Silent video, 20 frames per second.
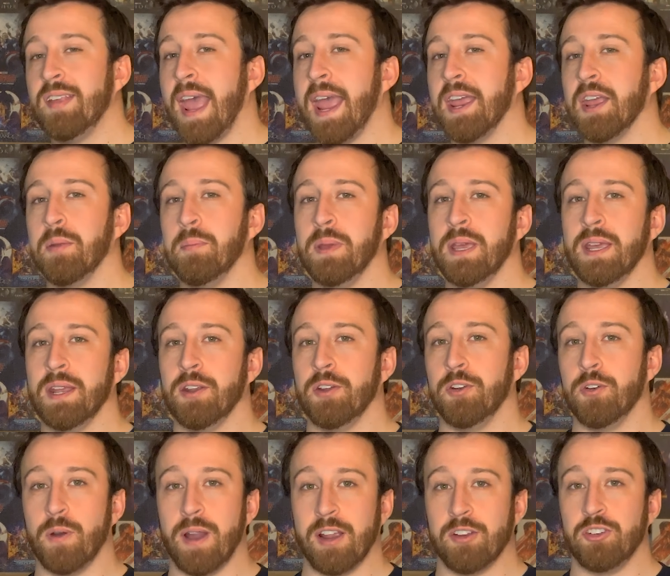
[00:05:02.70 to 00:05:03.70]
taken me in a
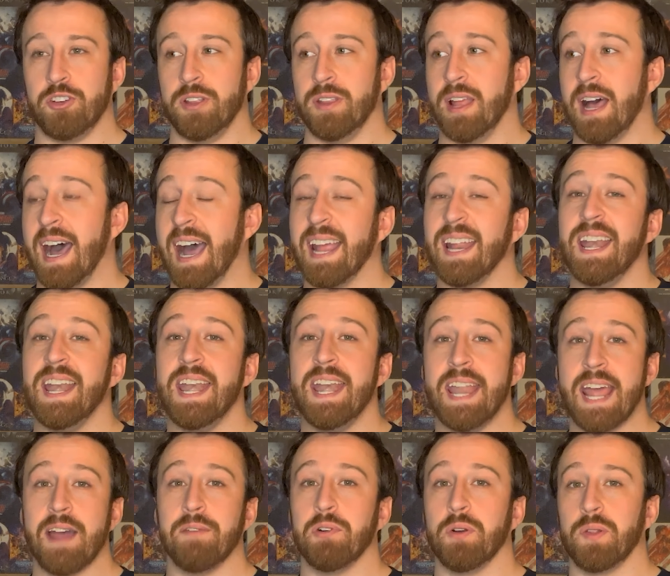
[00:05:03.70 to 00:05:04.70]
direction that I
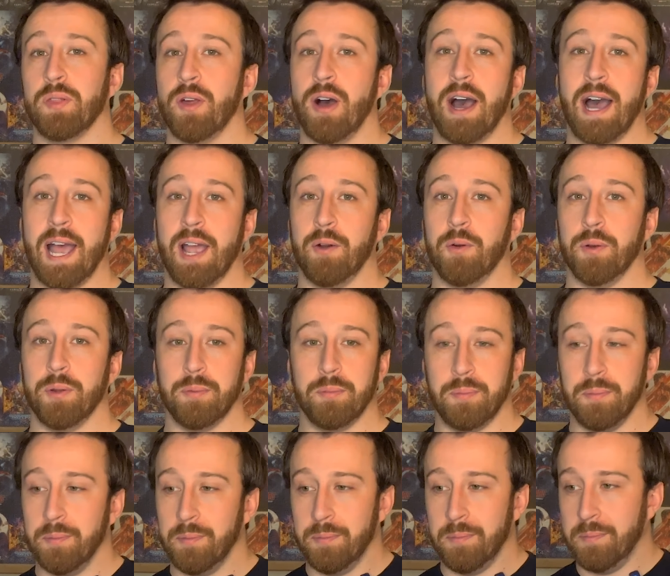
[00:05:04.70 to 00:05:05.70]
never thought I would
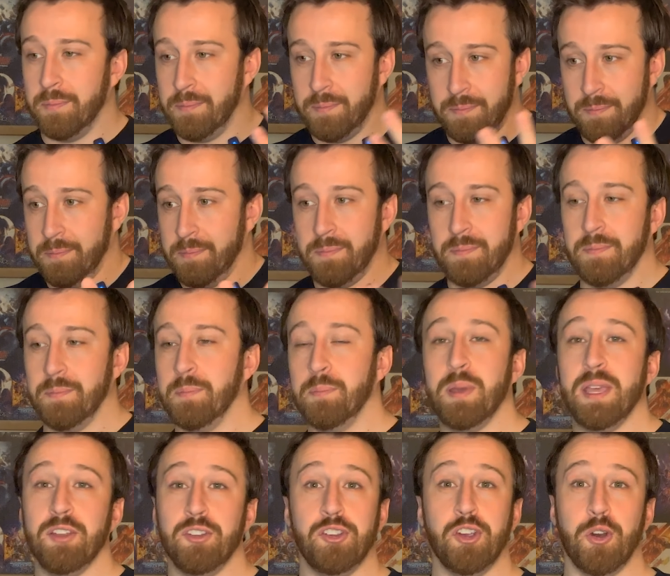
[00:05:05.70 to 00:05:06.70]

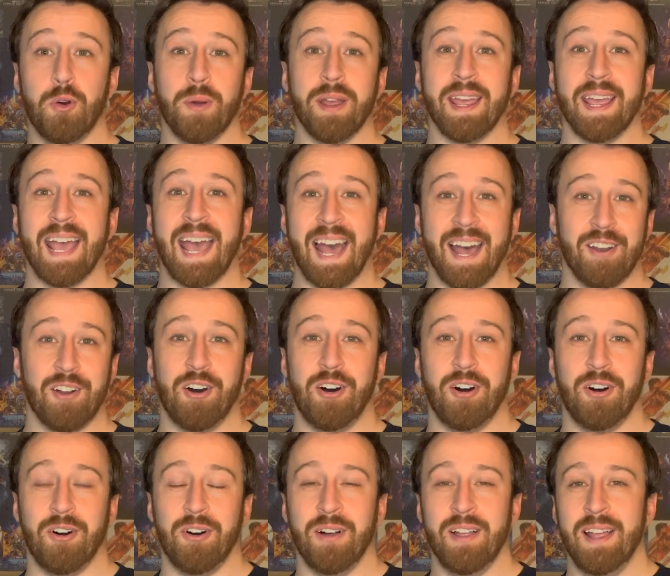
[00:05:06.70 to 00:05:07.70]
be doing at
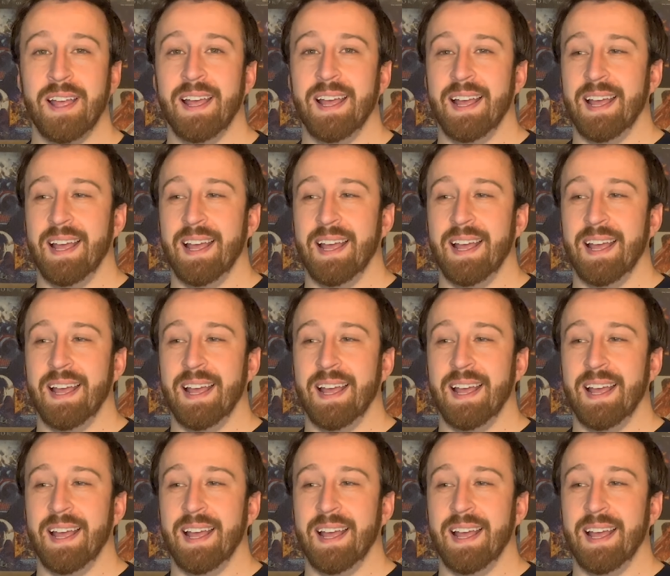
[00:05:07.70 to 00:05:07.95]
all.